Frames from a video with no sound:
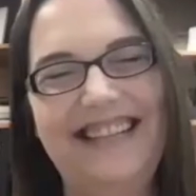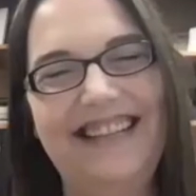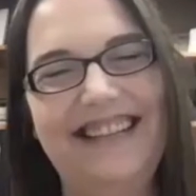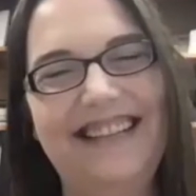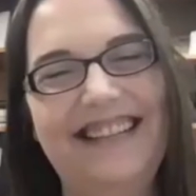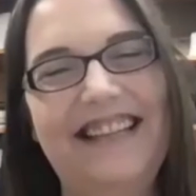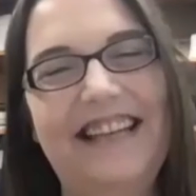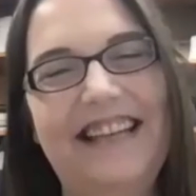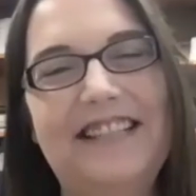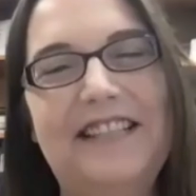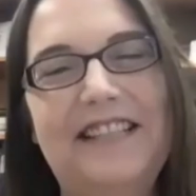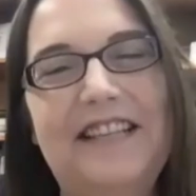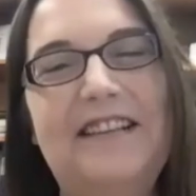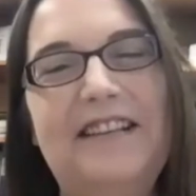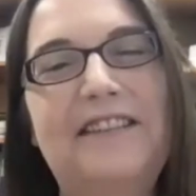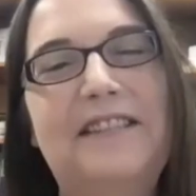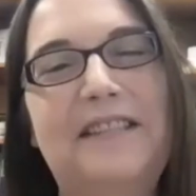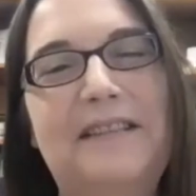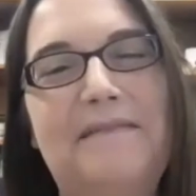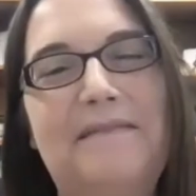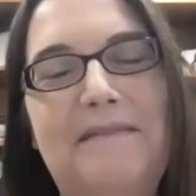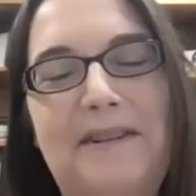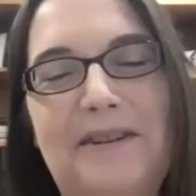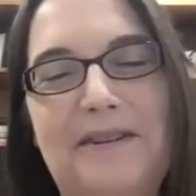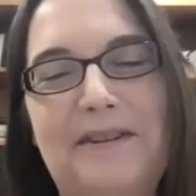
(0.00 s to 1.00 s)
That sounds
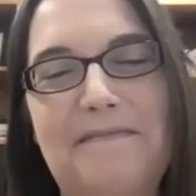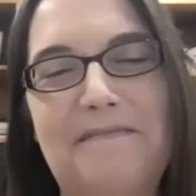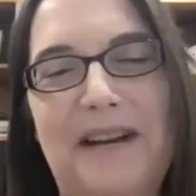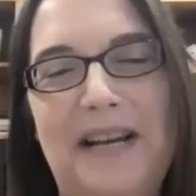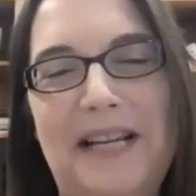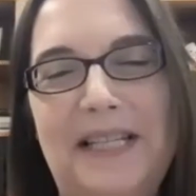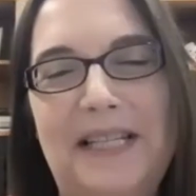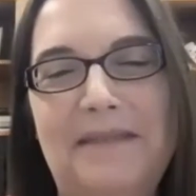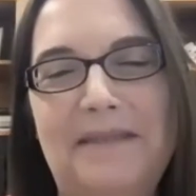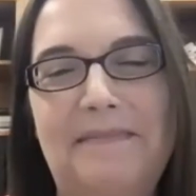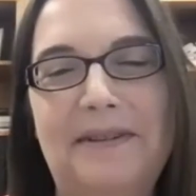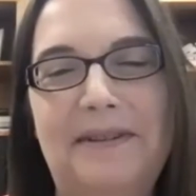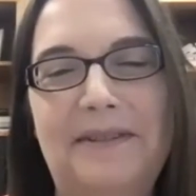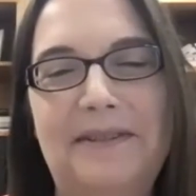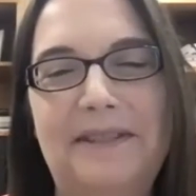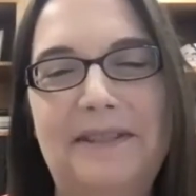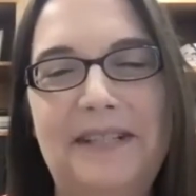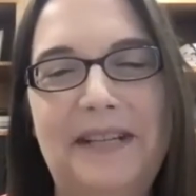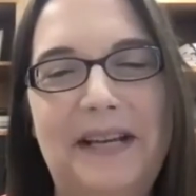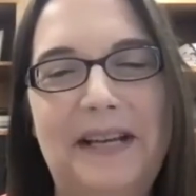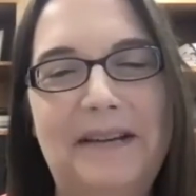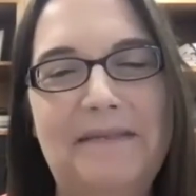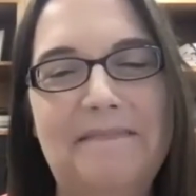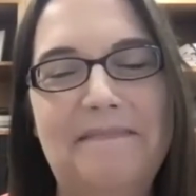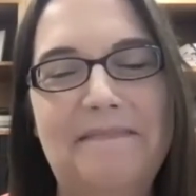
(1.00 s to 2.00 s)
similar to my typical
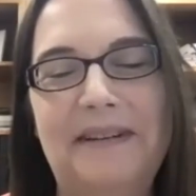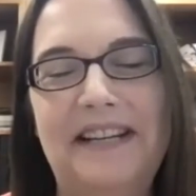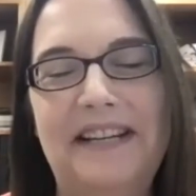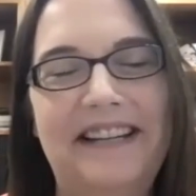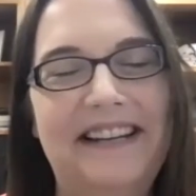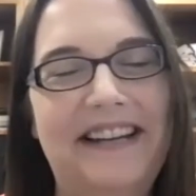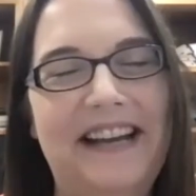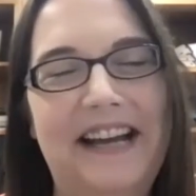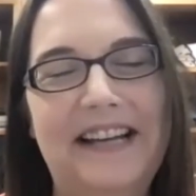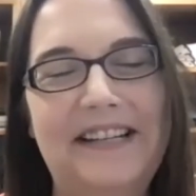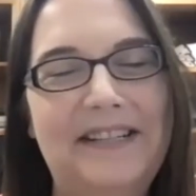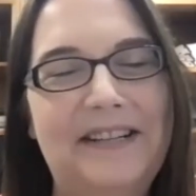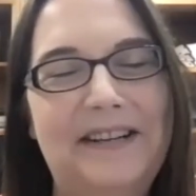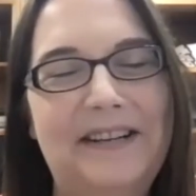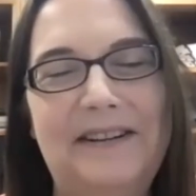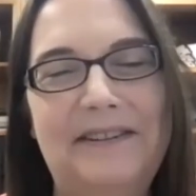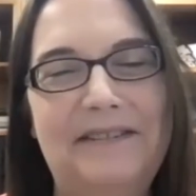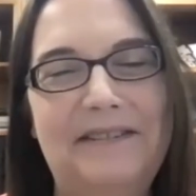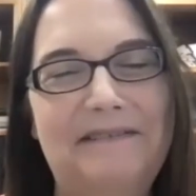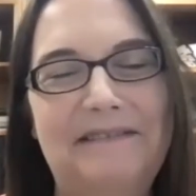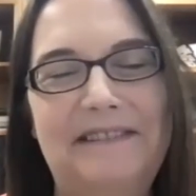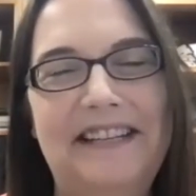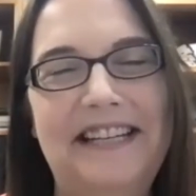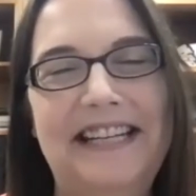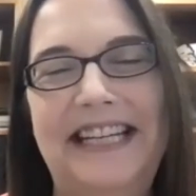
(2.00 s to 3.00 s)
day, but I
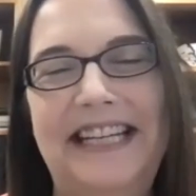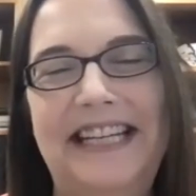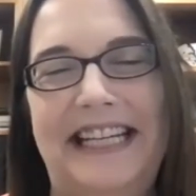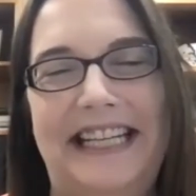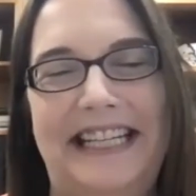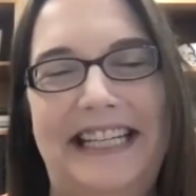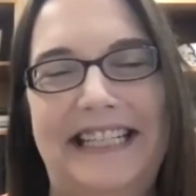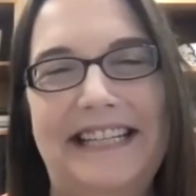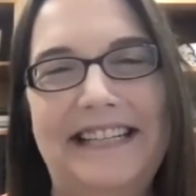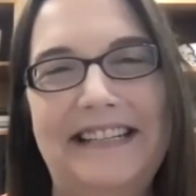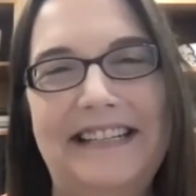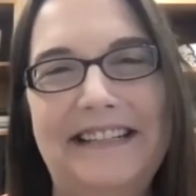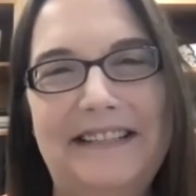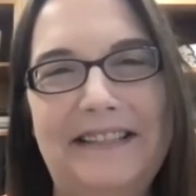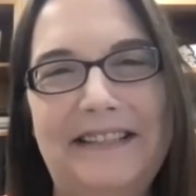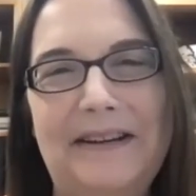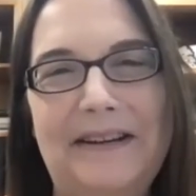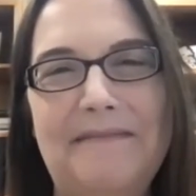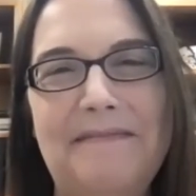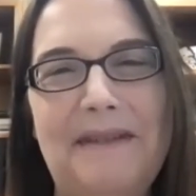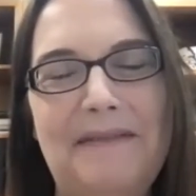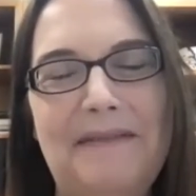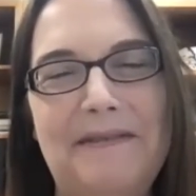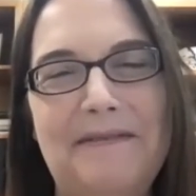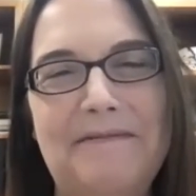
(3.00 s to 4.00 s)
don't knit.
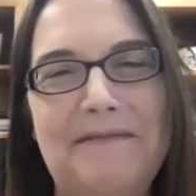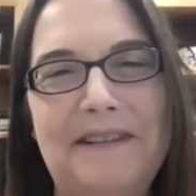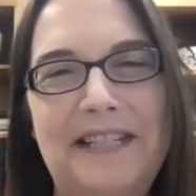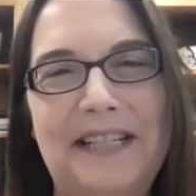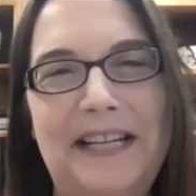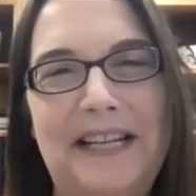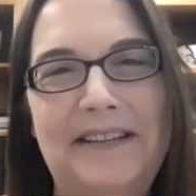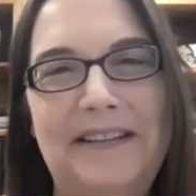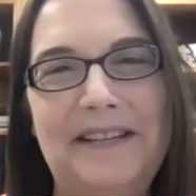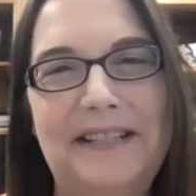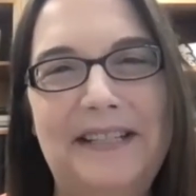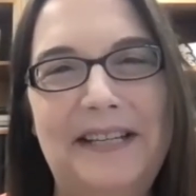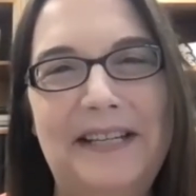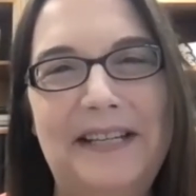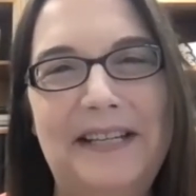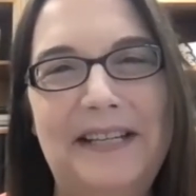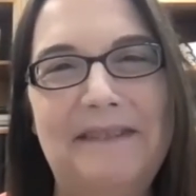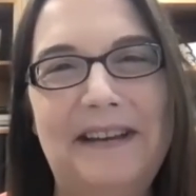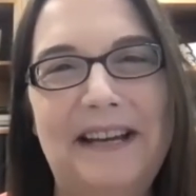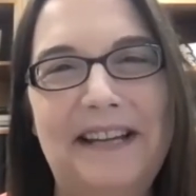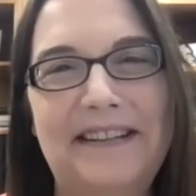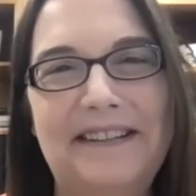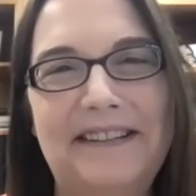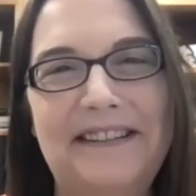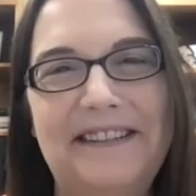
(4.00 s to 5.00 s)
So maybe one day you can teach
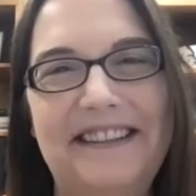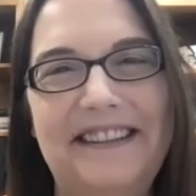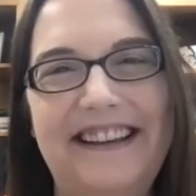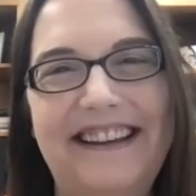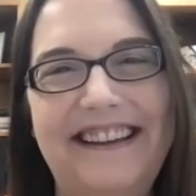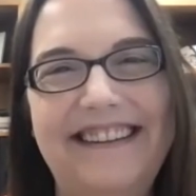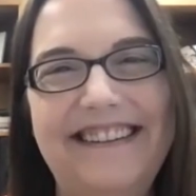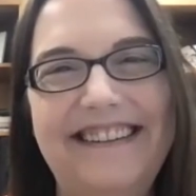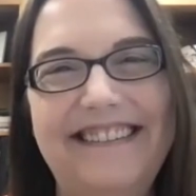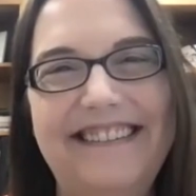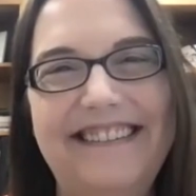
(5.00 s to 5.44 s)
me how to do that.